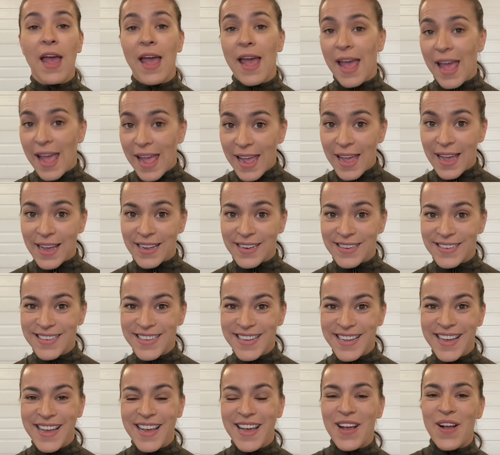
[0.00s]
and
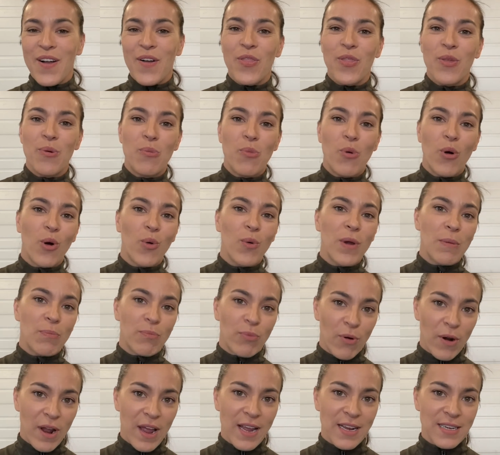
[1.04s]
the more we
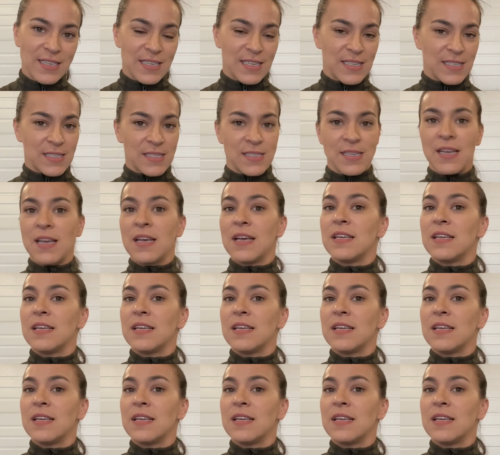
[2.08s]
practice